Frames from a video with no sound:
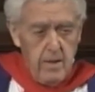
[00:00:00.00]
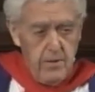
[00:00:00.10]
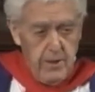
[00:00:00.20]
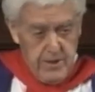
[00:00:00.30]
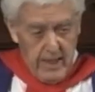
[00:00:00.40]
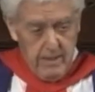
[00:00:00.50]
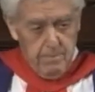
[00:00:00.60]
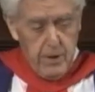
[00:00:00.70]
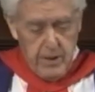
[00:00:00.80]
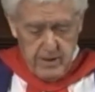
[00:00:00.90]
The second
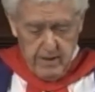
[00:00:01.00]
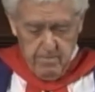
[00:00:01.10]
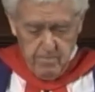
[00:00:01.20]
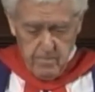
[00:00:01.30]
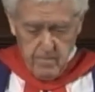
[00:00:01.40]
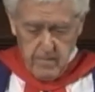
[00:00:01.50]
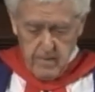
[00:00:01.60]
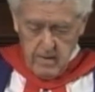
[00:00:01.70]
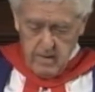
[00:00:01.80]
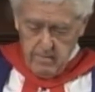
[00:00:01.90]
person
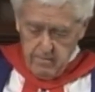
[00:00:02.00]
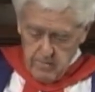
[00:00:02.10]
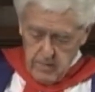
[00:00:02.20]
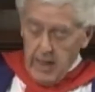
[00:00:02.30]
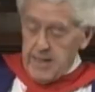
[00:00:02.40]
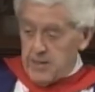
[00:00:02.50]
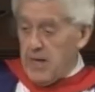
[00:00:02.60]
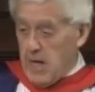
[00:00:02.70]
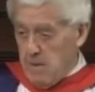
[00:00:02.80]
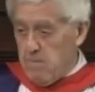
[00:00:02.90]
I can
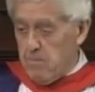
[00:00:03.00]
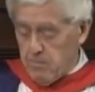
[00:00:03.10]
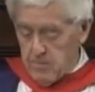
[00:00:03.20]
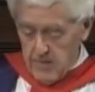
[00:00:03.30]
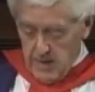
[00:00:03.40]
name,